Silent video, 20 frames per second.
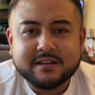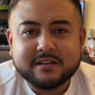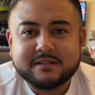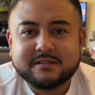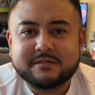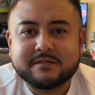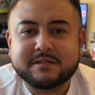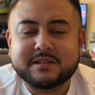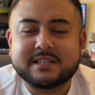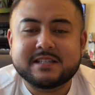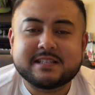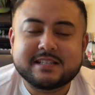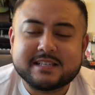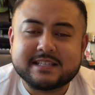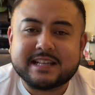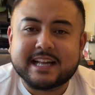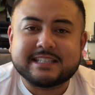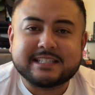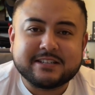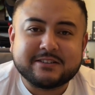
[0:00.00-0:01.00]
What does this
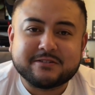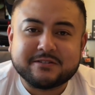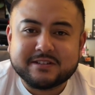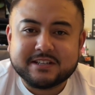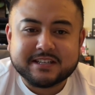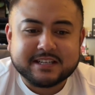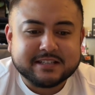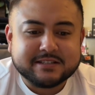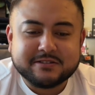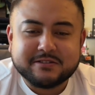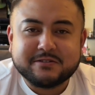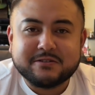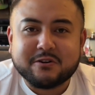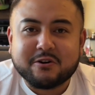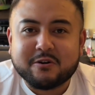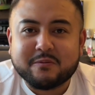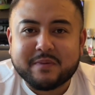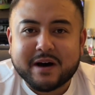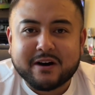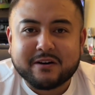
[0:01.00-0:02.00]
Latino looking dude
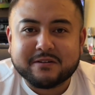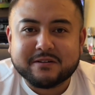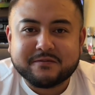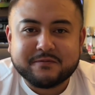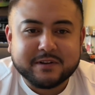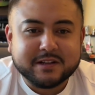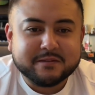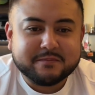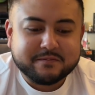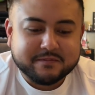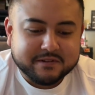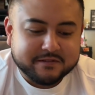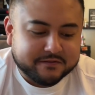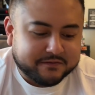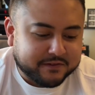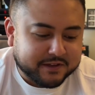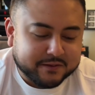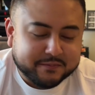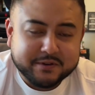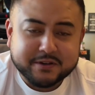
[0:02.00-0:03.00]
know about
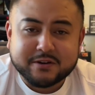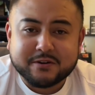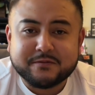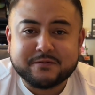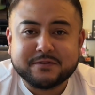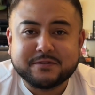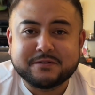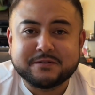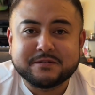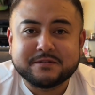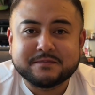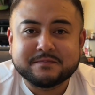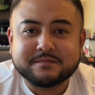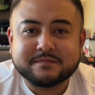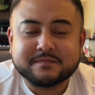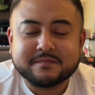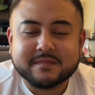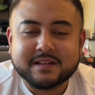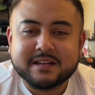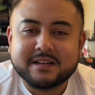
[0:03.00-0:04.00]
Filipino food?
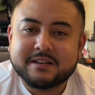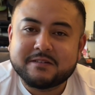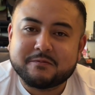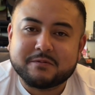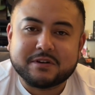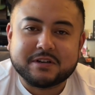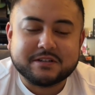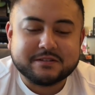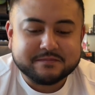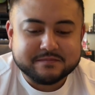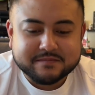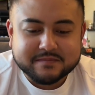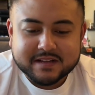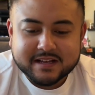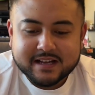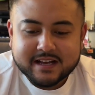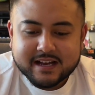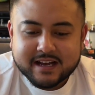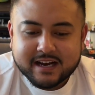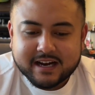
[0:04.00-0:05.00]
Well,
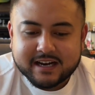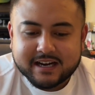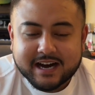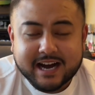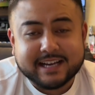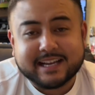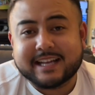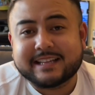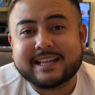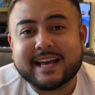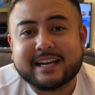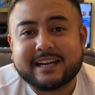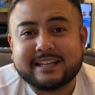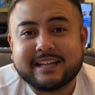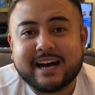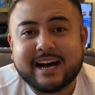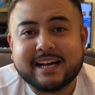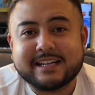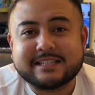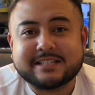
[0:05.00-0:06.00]
I get that a
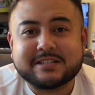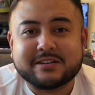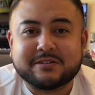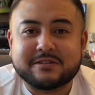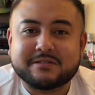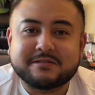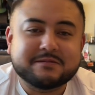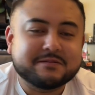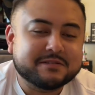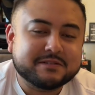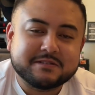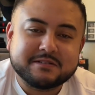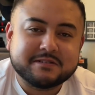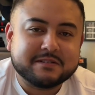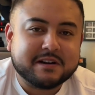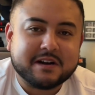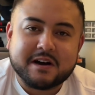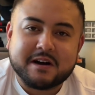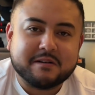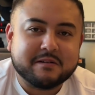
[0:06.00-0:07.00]
lot, so
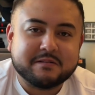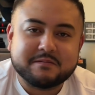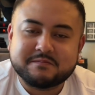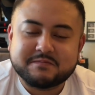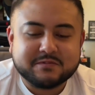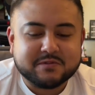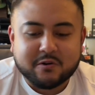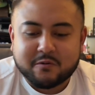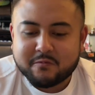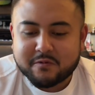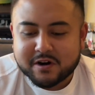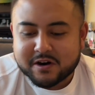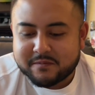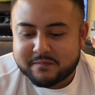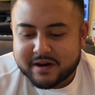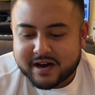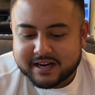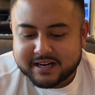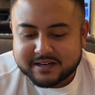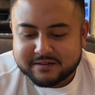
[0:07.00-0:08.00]
don't worry
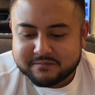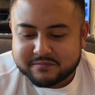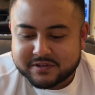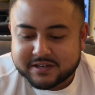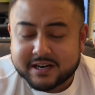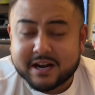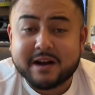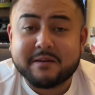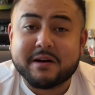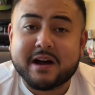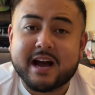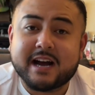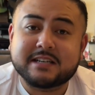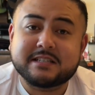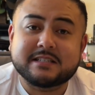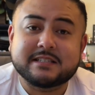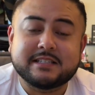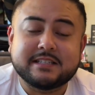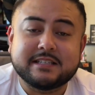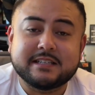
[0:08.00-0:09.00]
about it. But I'm
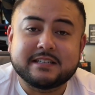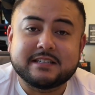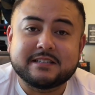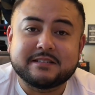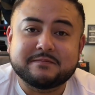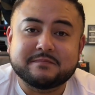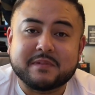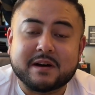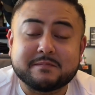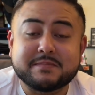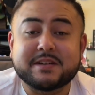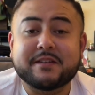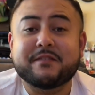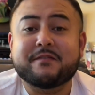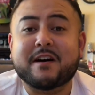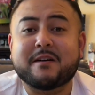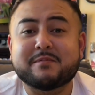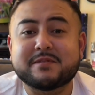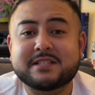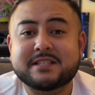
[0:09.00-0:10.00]

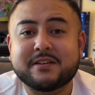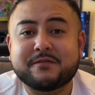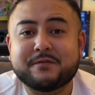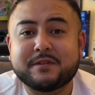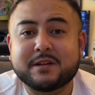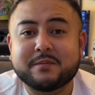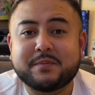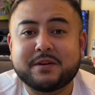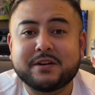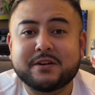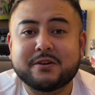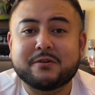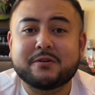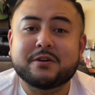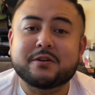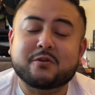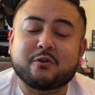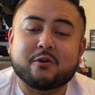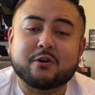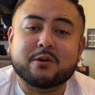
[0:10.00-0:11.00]
75% Filipino and a
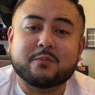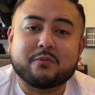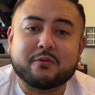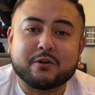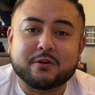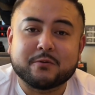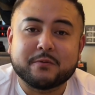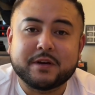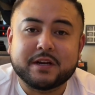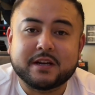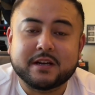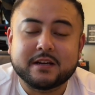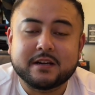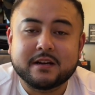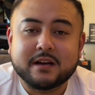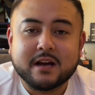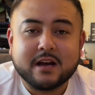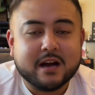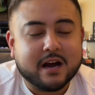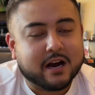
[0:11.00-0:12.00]
quarter Puerto Rican.
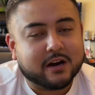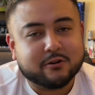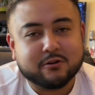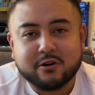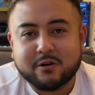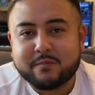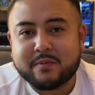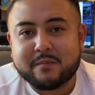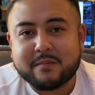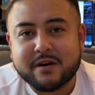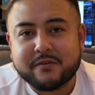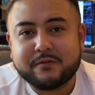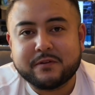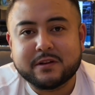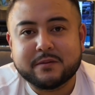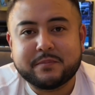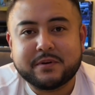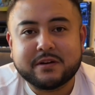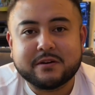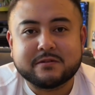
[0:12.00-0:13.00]
I grew up on my
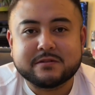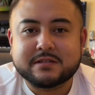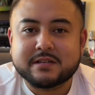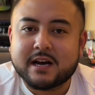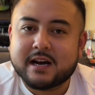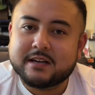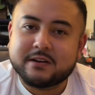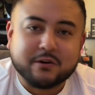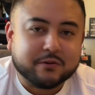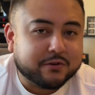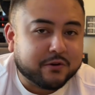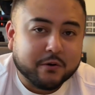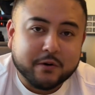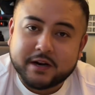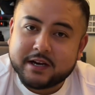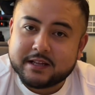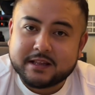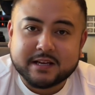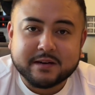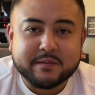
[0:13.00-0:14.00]
Filipino side, don't know
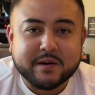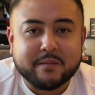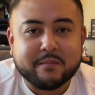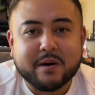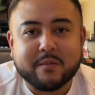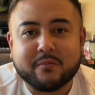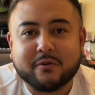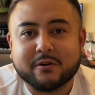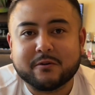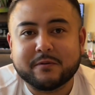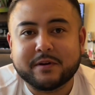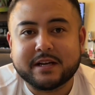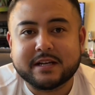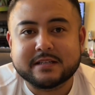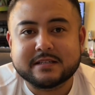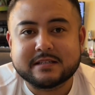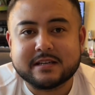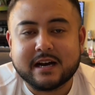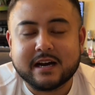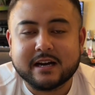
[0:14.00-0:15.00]
anything about my Puerto Rican
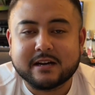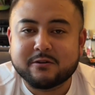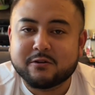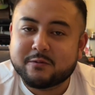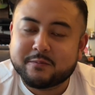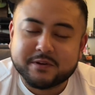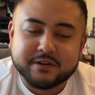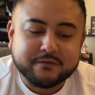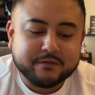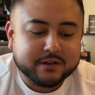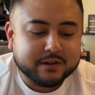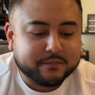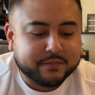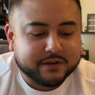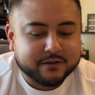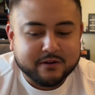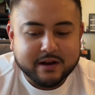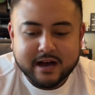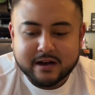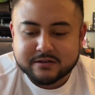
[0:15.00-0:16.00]
side. I grew up in a
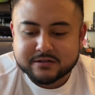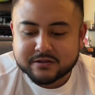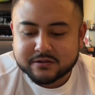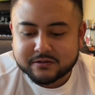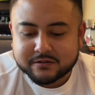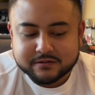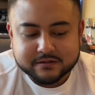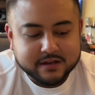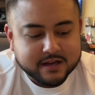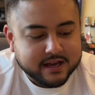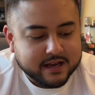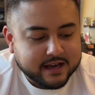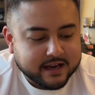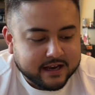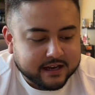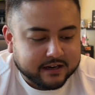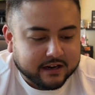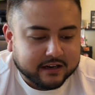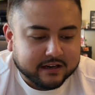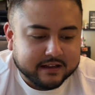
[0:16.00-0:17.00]
Filipino household
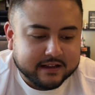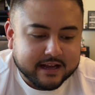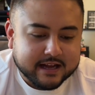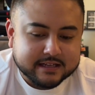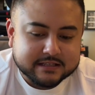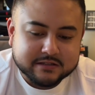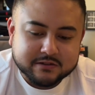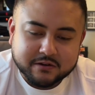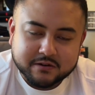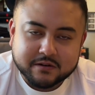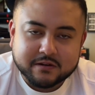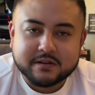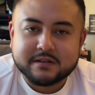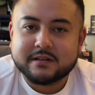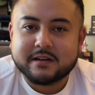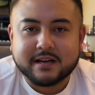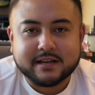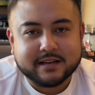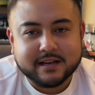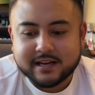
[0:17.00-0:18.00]
and all of that. So
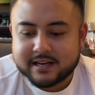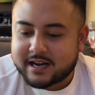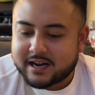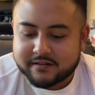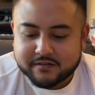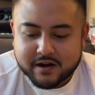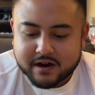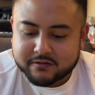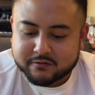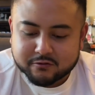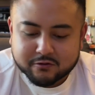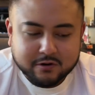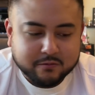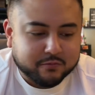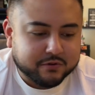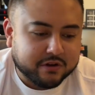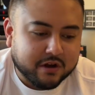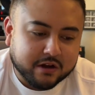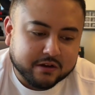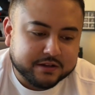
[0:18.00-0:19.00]
again, I grew up
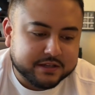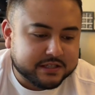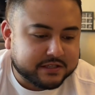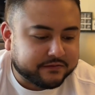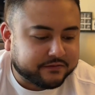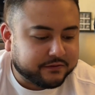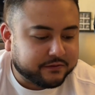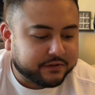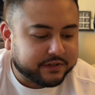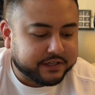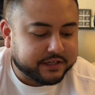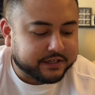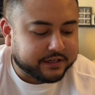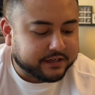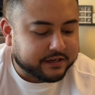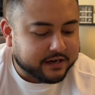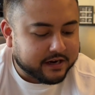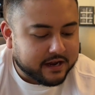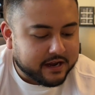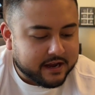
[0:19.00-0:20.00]
with all this food here.